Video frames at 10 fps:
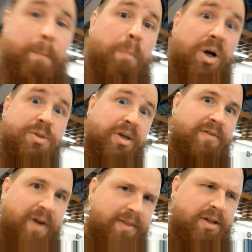books we can
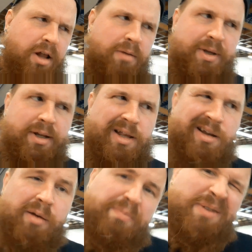find in the dollar bin, and then
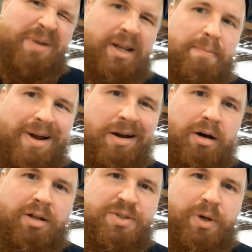I'll be picking up my
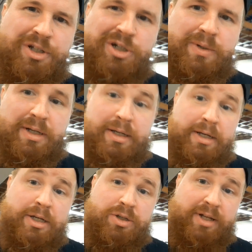haul as well too.
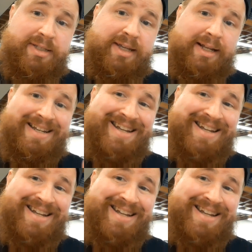So let's get